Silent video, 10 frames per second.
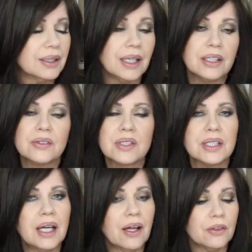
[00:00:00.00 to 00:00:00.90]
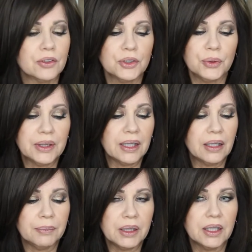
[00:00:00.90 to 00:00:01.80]
I don't see how they're doing
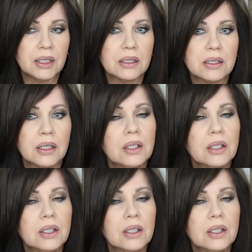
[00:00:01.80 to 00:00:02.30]
that, because